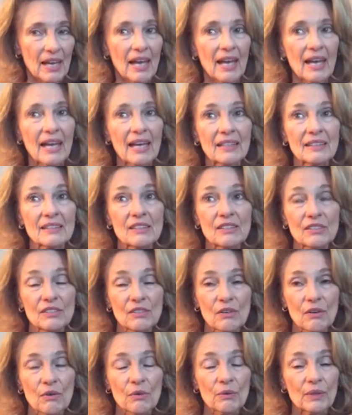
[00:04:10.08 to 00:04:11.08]
And
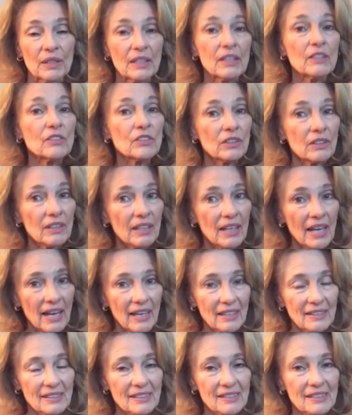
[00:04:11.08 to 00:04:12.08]
so each
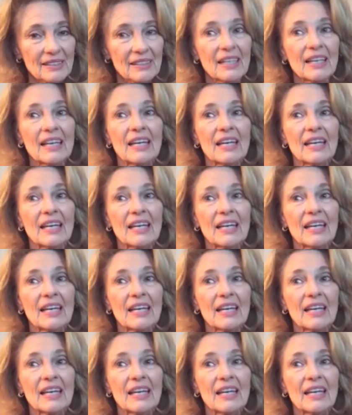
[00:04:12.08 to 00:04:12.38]
class